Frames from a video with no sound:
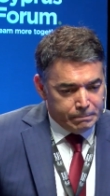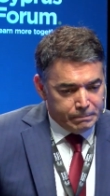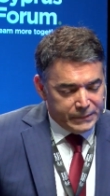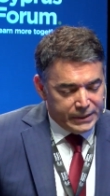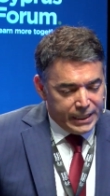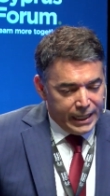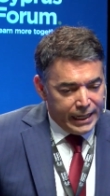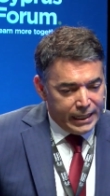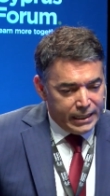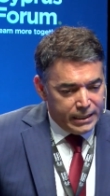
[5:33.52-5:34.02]

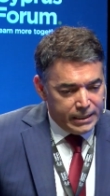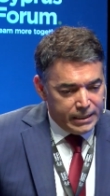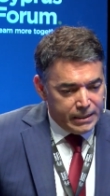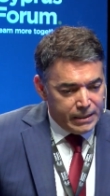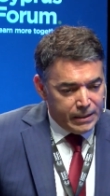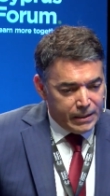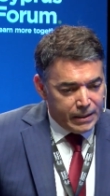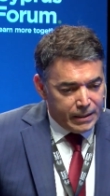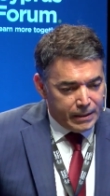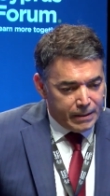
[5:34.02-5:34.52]
Then
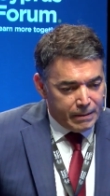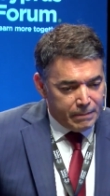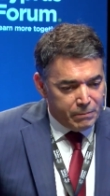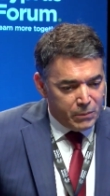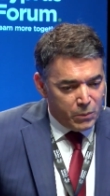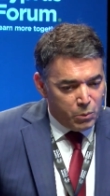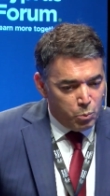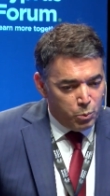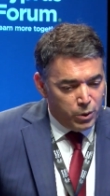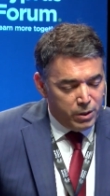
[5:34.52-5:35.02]

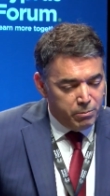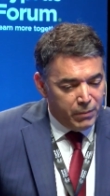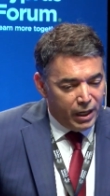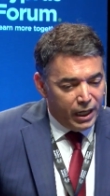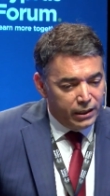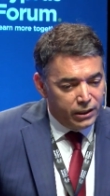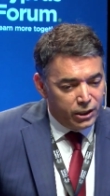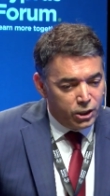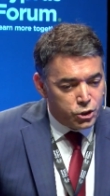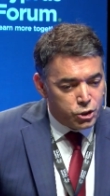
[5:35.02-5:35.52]
we
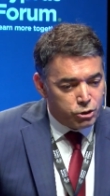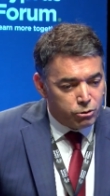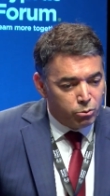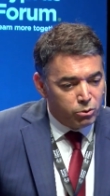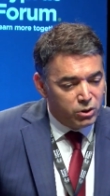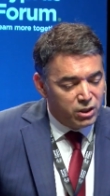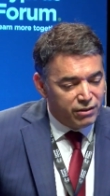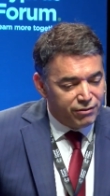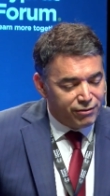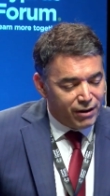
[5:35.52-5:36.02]
managed to
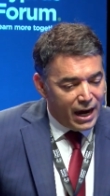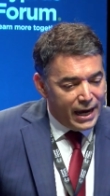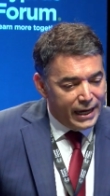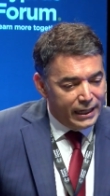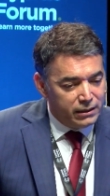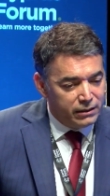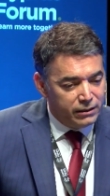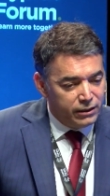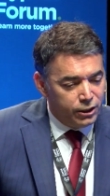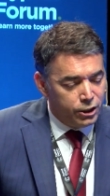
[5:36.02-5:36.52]

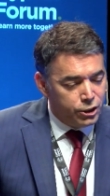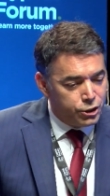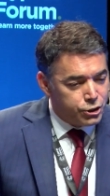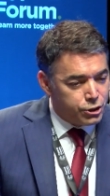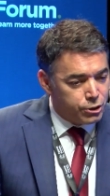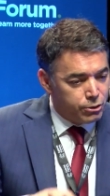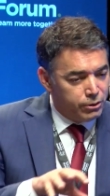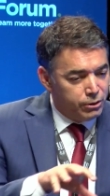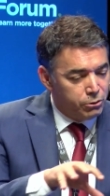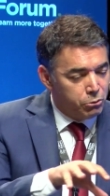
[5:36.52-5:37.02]
divide the
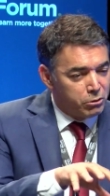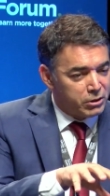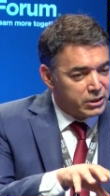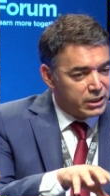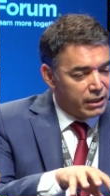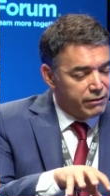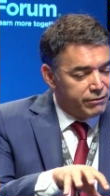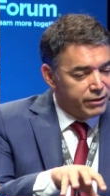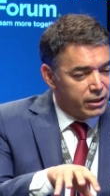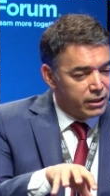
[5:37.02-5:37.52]
issue into
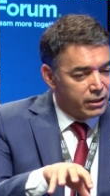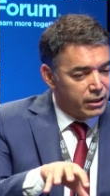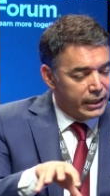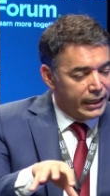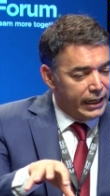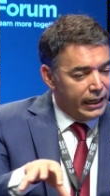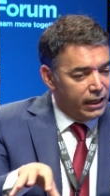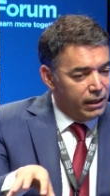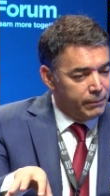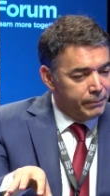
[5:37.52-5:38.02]
several
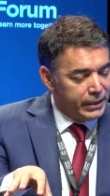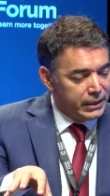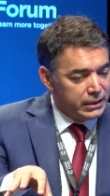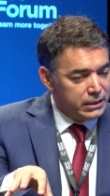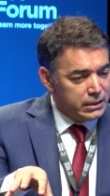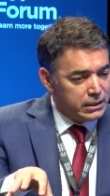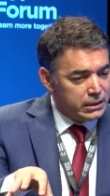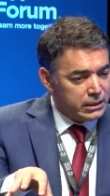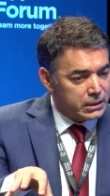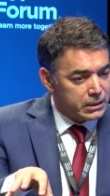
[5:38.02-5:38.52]

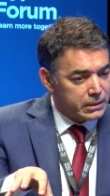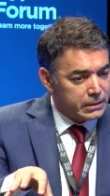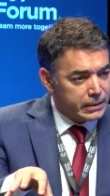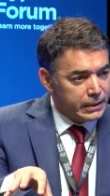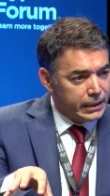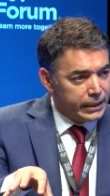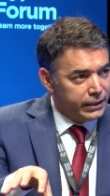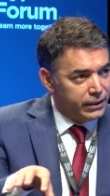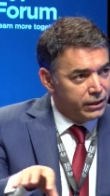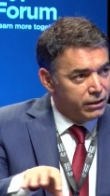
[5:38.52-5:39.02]
elements,
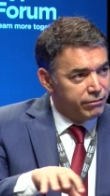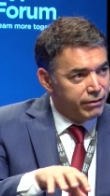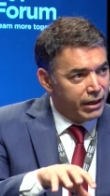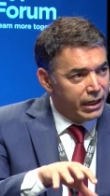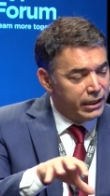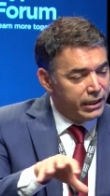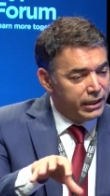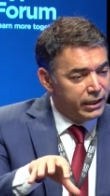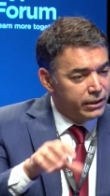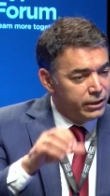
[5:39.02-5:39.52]
and
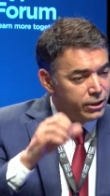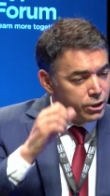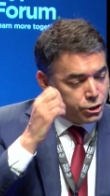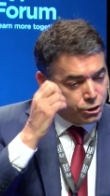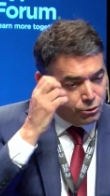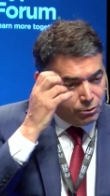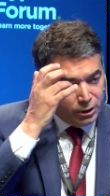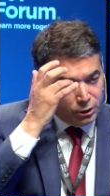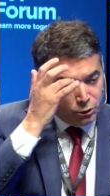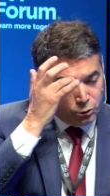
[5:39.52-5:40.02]
dividing an
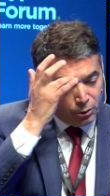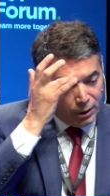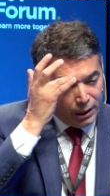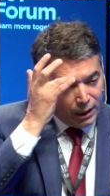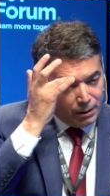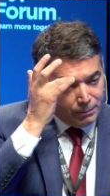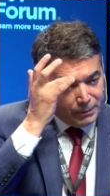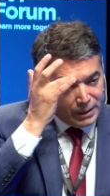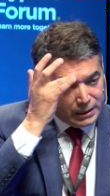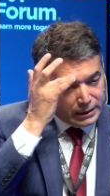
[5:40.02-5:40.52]
issue into
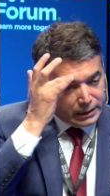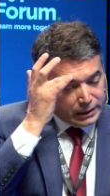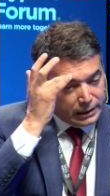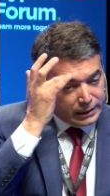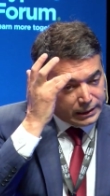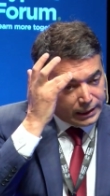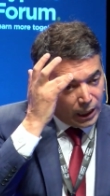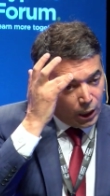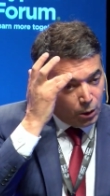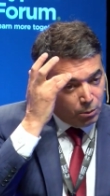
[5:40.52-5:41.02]
elements is
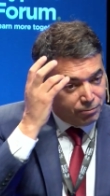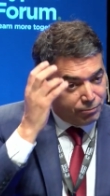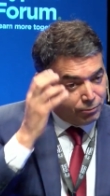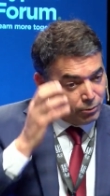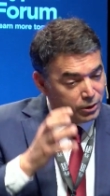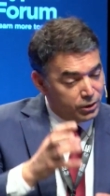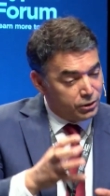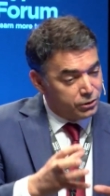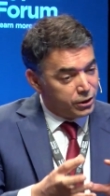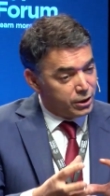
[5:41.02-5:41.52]
helpful
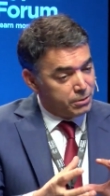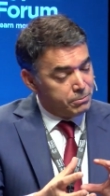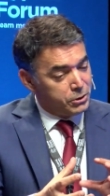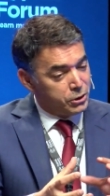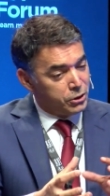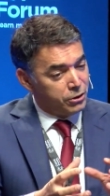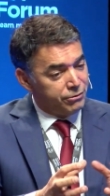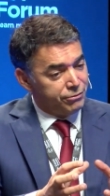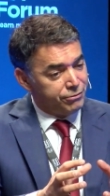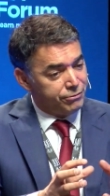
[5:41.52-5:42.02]
in terms
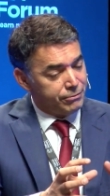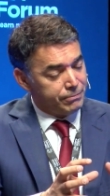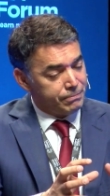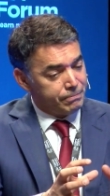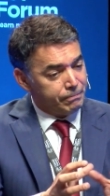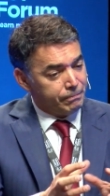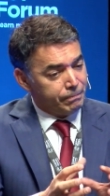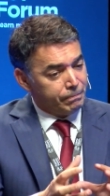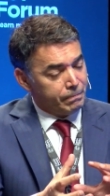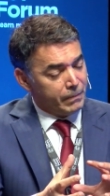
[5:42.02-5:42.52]
of
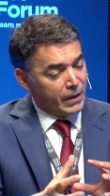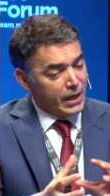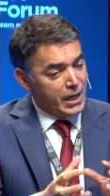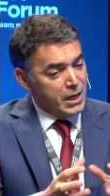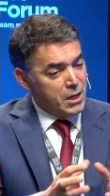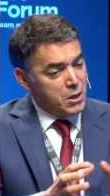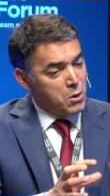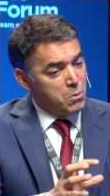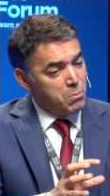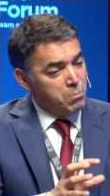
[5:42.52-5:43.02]

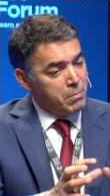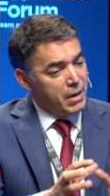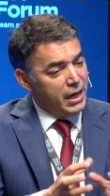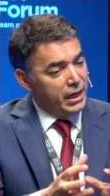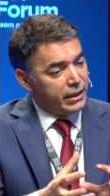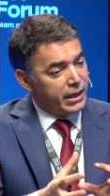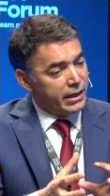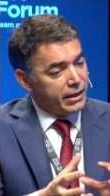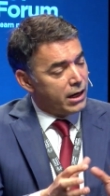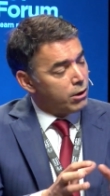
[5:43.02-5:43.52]

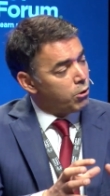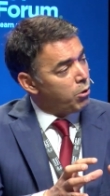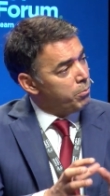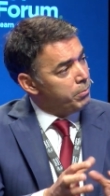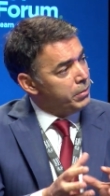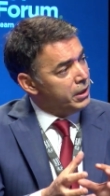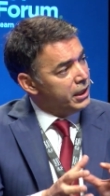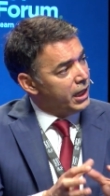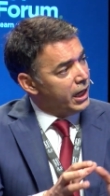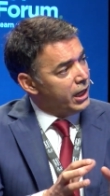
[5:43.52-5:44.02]
making a
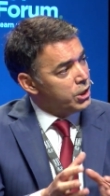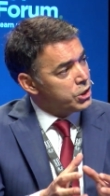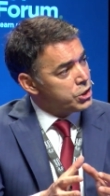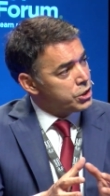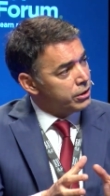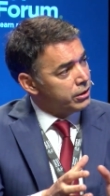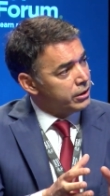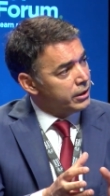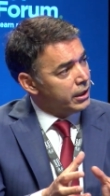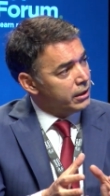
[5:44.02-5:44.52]

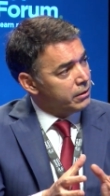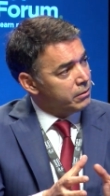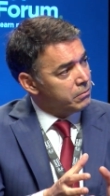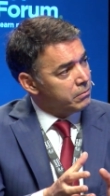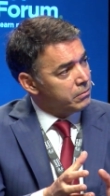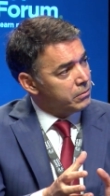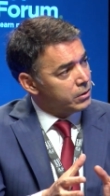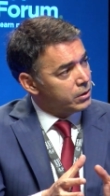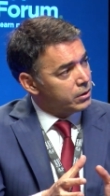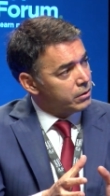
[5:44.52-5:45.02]
combination that
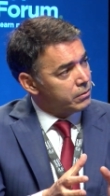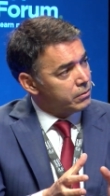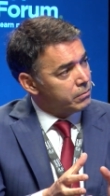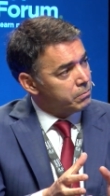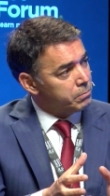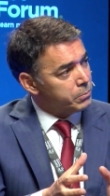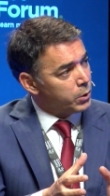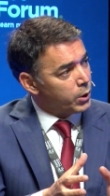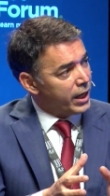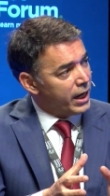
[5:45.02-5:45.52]

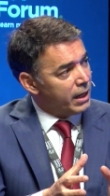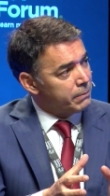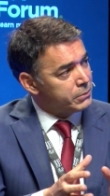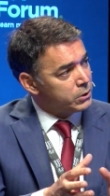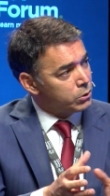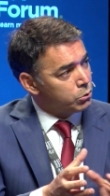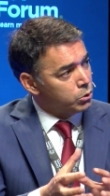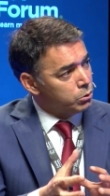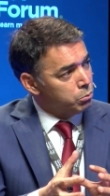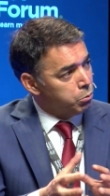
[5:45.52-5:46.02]
perhaps
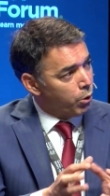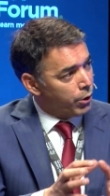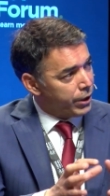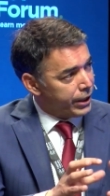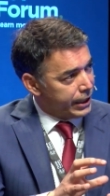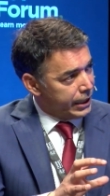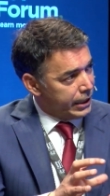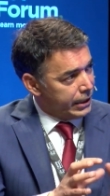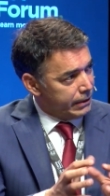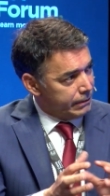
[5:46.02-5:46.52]
could
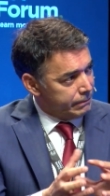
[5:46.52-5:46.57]
work.